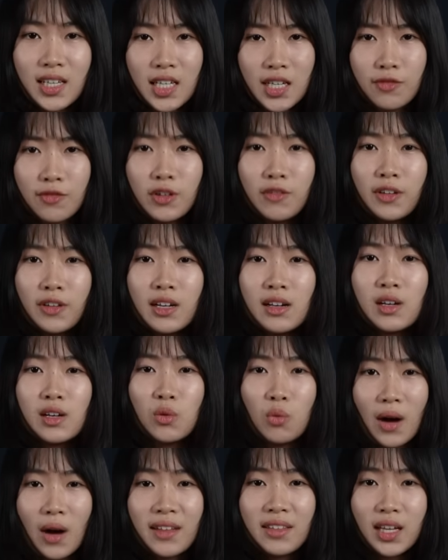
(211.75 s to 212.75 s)
If you feed it a
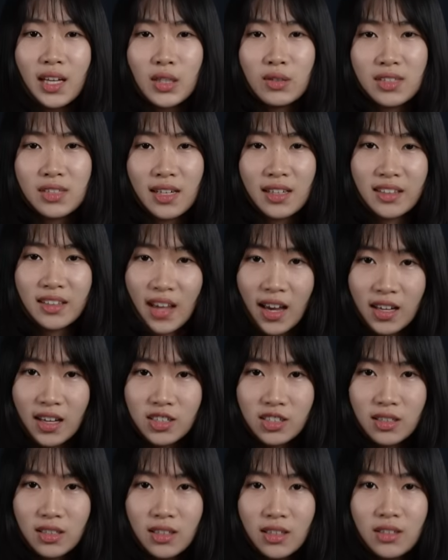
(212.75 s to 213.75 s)
1 nanosecond
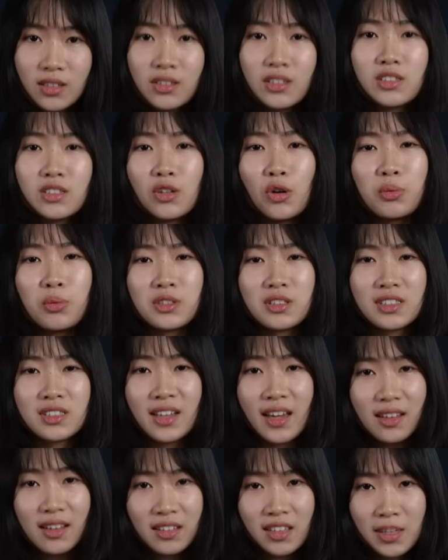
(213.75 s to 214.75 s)
edge, the scope just
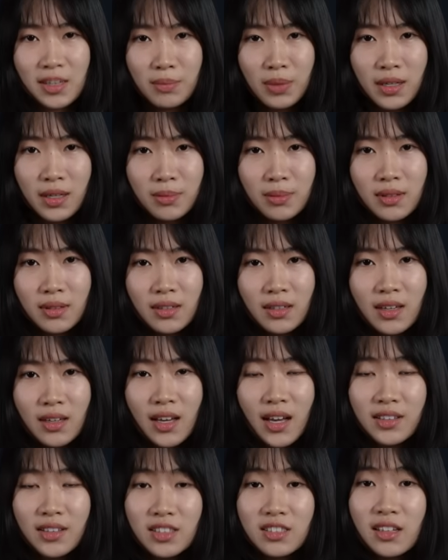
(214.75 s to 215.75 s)
can't keep up,
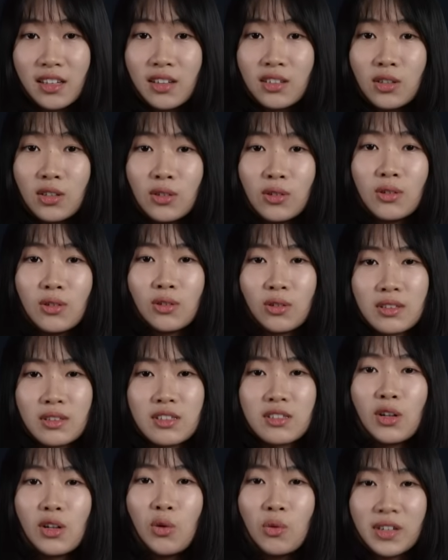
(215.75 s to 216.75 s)
and the signal looks
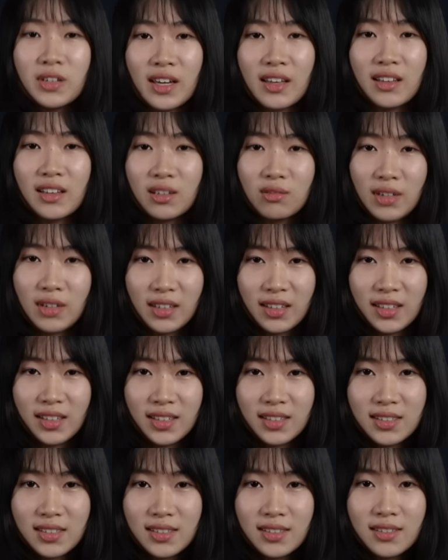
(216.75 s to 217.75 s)
slower than it really
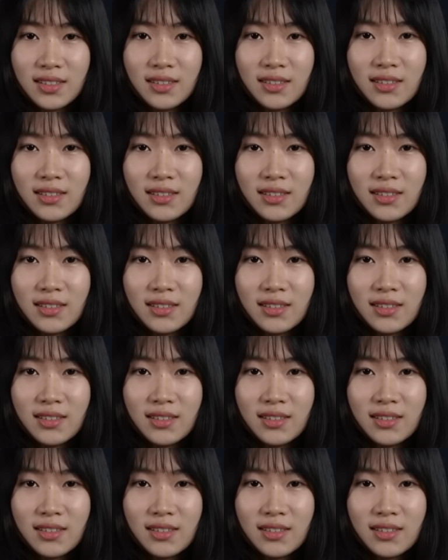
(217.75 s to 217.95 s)
is.